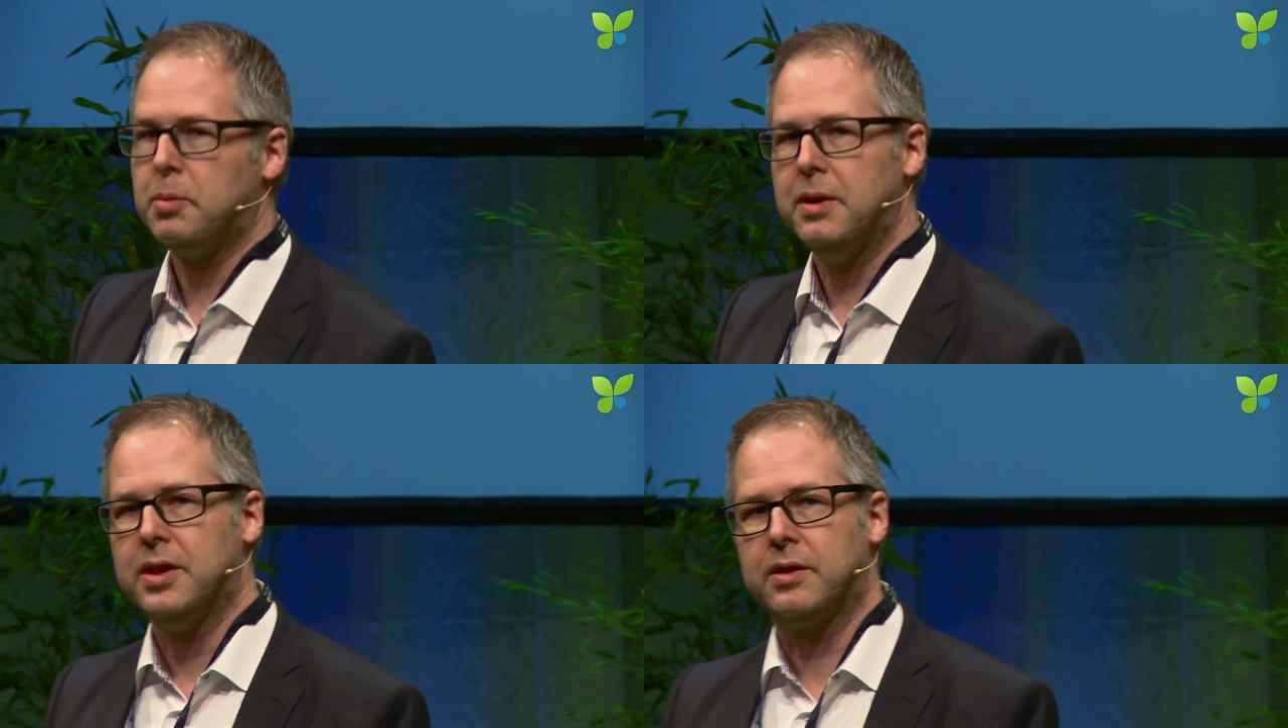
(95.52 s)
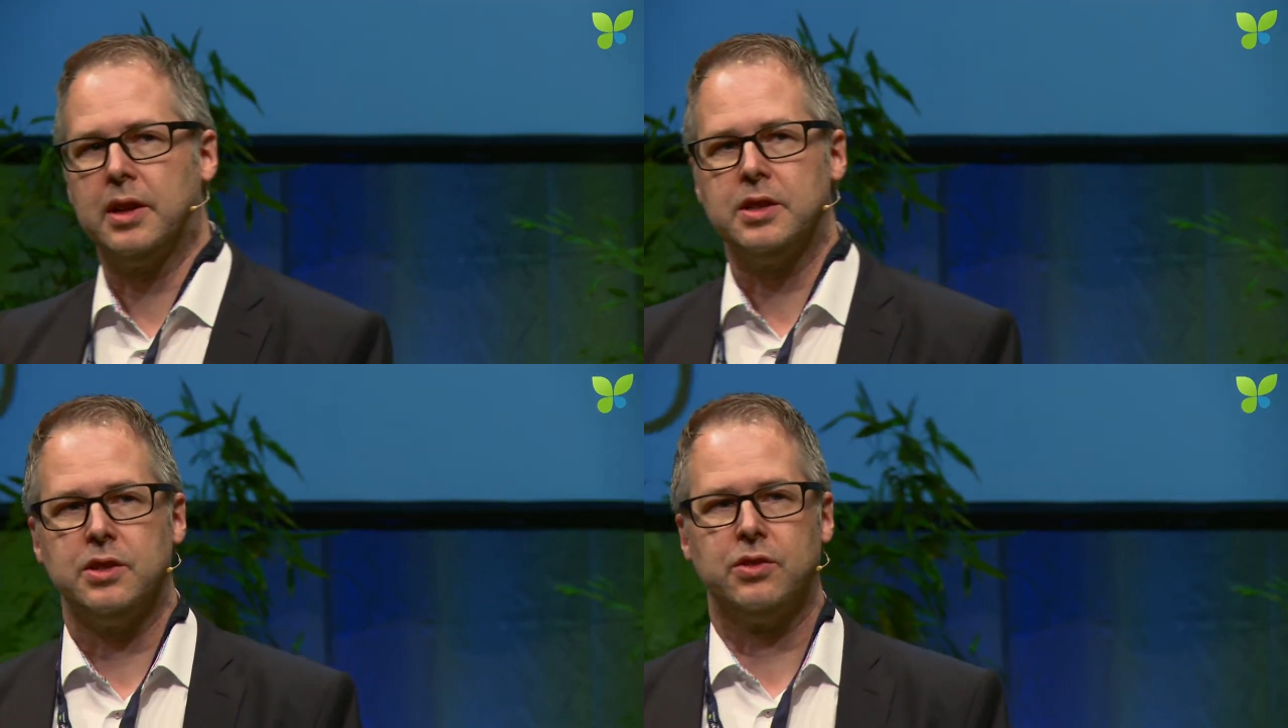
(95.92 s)
PV
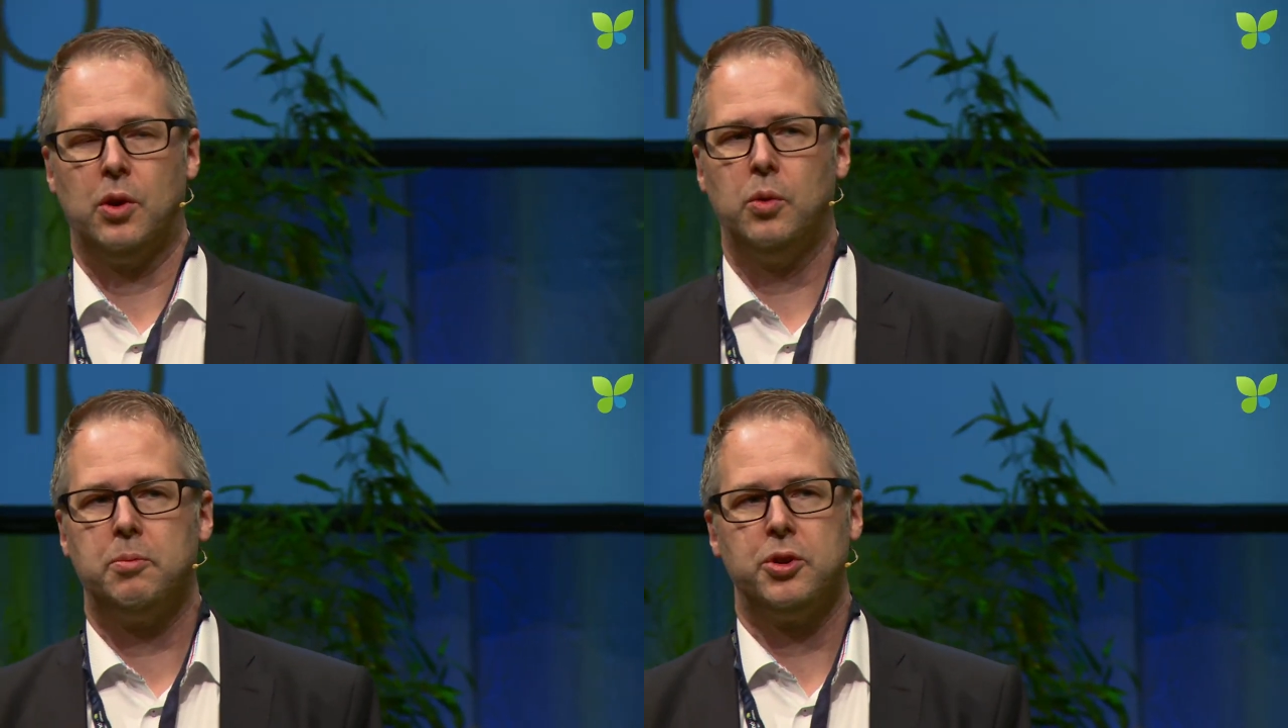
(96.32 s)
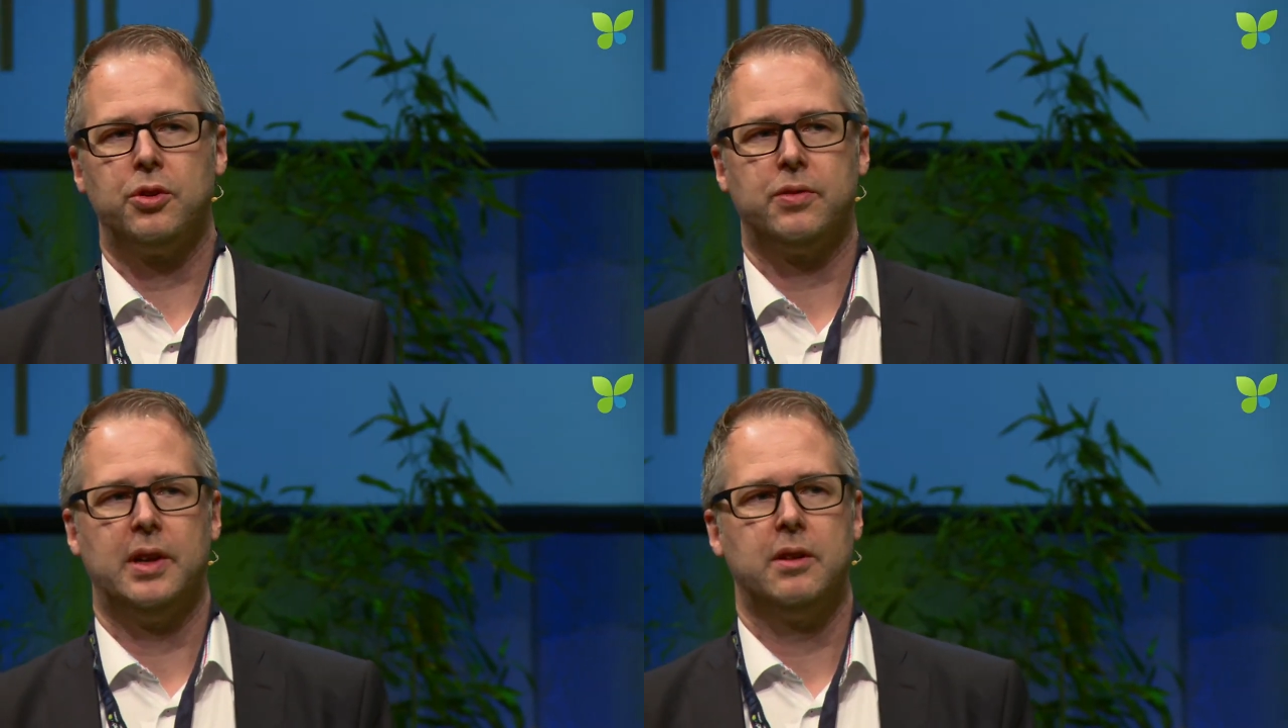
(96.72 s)
installations only
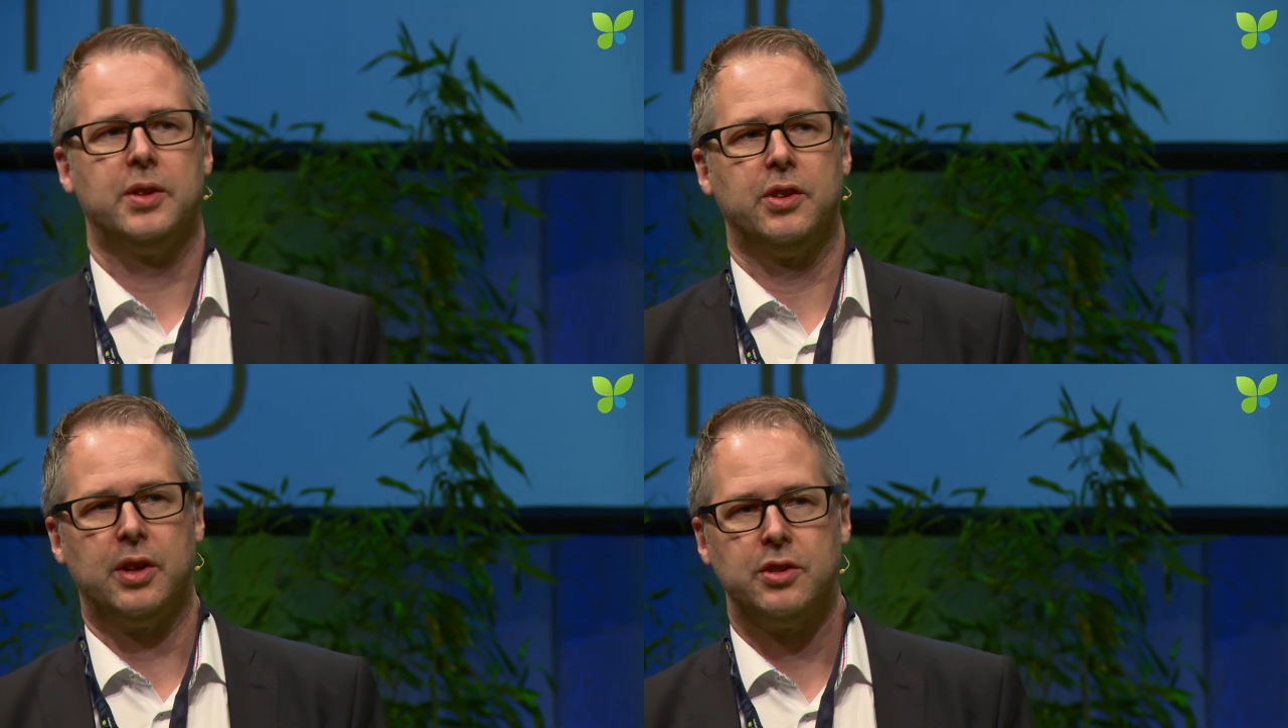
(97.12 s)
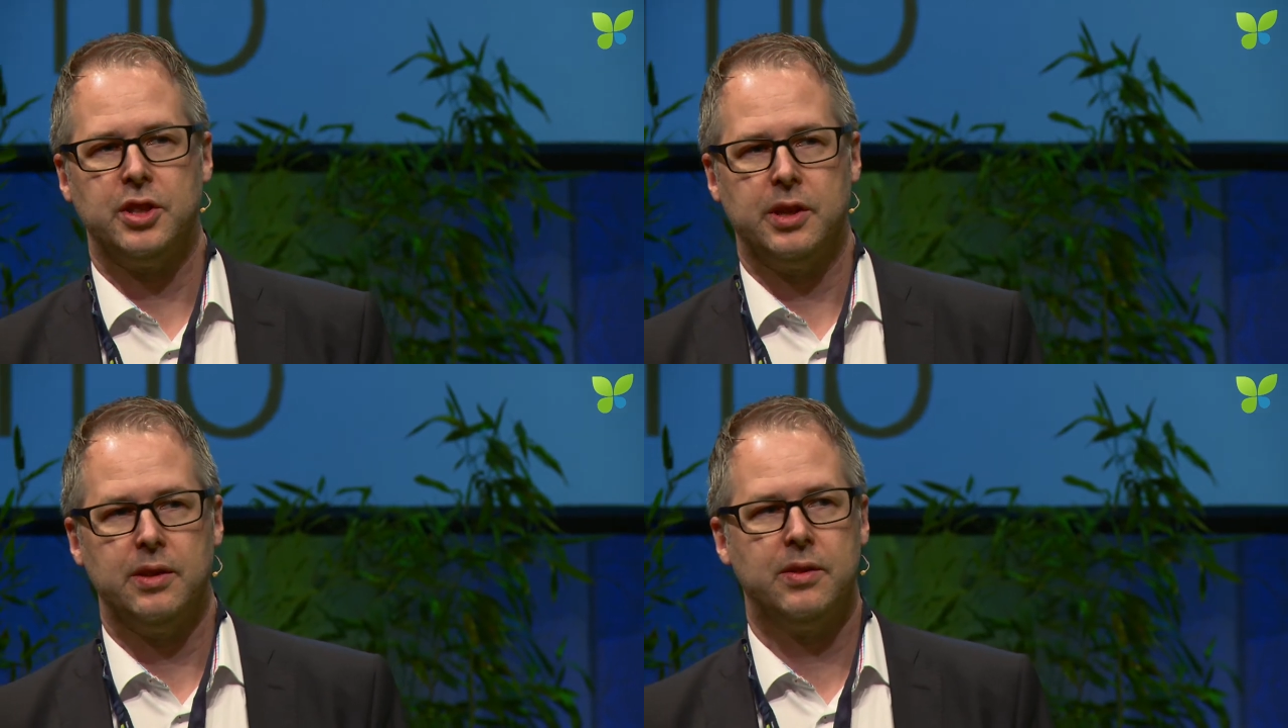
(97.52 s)
produce value when the sun
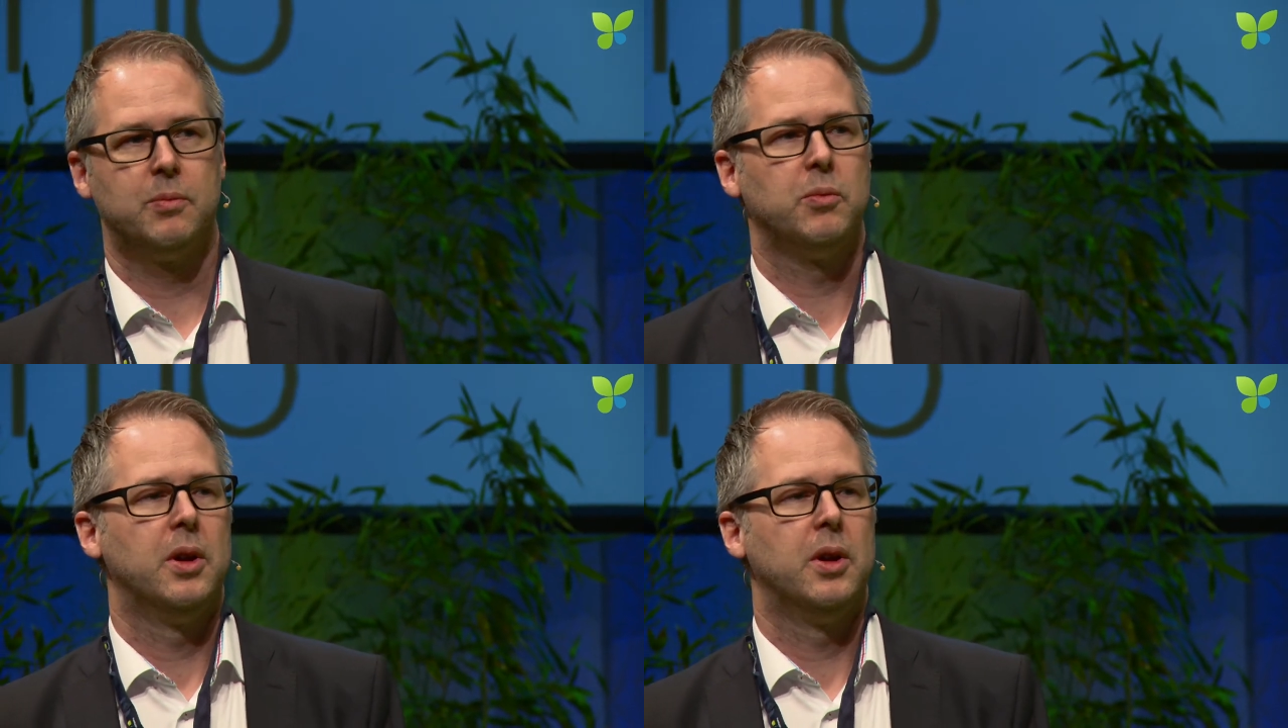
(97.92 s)
shines.